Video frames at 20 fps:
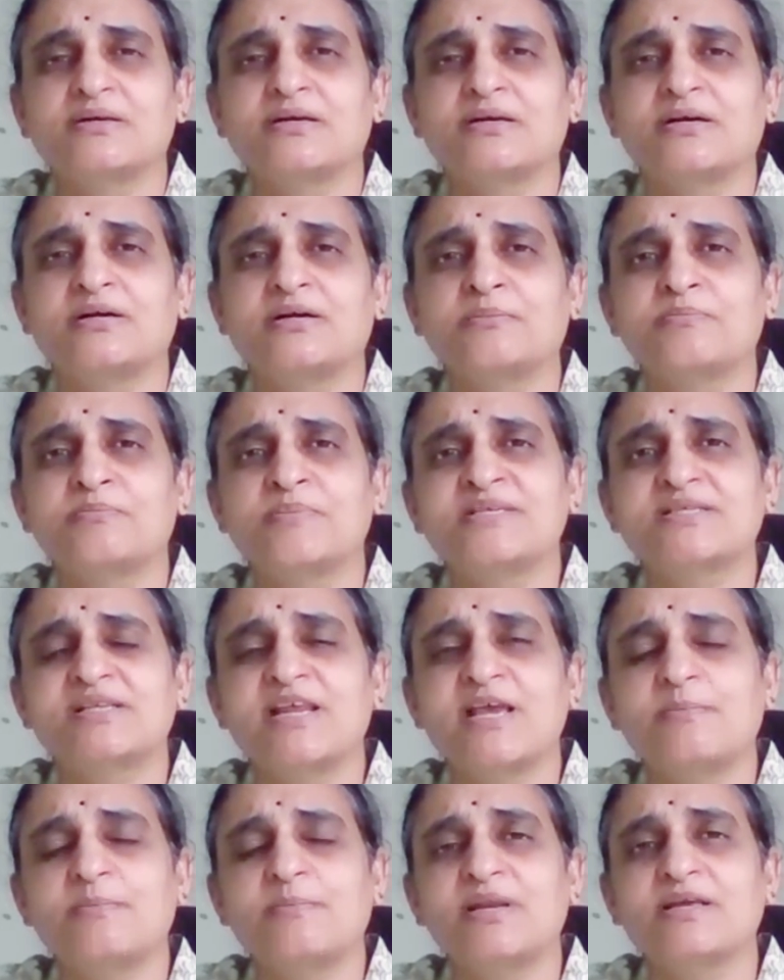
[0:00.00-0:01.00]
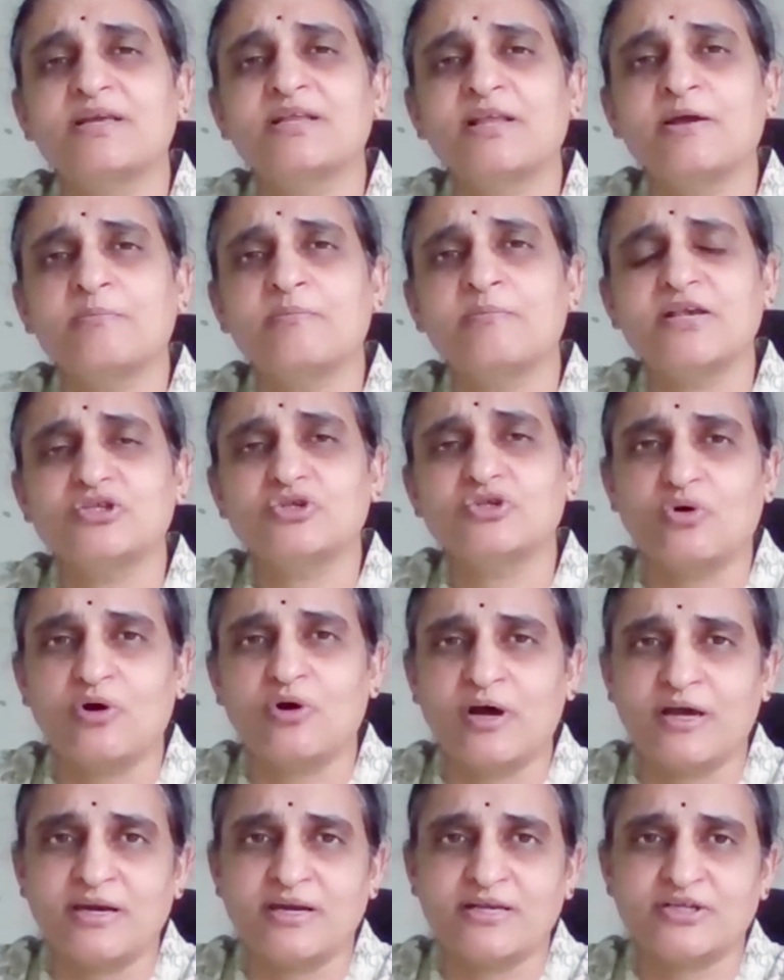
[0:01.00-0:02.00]
mislabeling them as
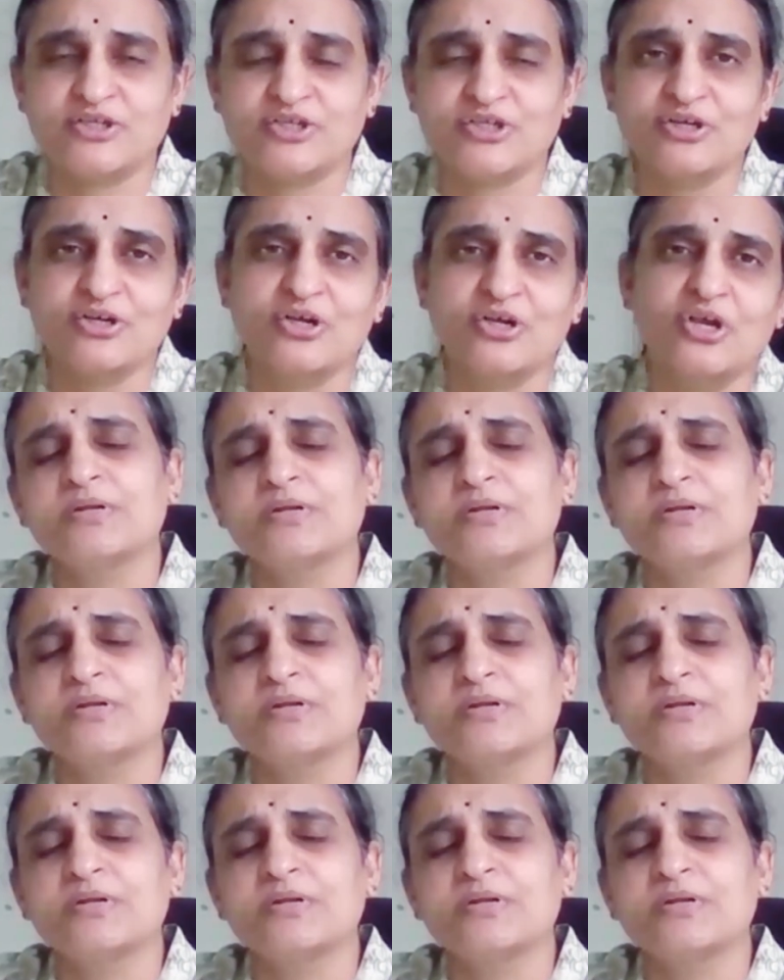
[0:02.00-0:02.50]
ORS.